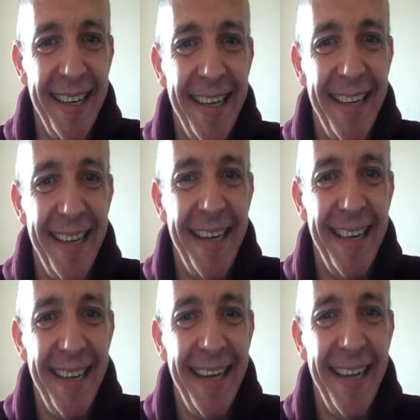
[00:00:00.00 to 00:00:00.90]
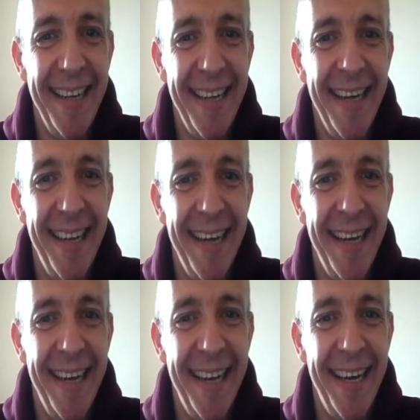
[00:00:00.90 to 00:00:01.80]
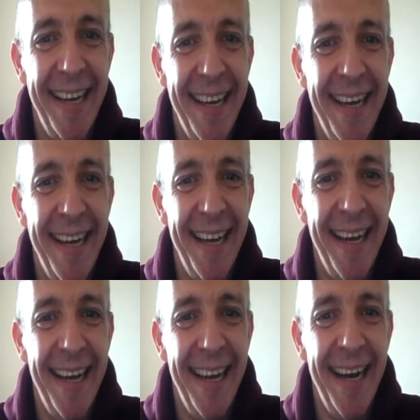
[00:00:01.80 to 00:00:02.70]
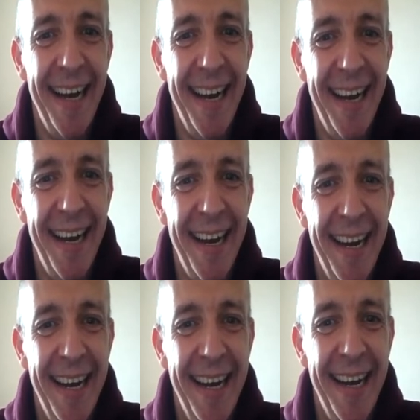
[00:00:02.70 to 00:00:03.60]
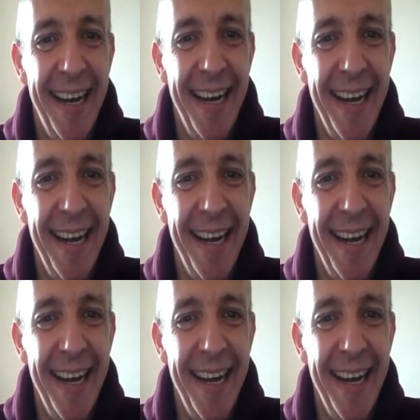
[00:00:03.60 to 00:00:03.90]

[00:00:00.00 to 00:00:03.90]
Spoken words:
[no speech]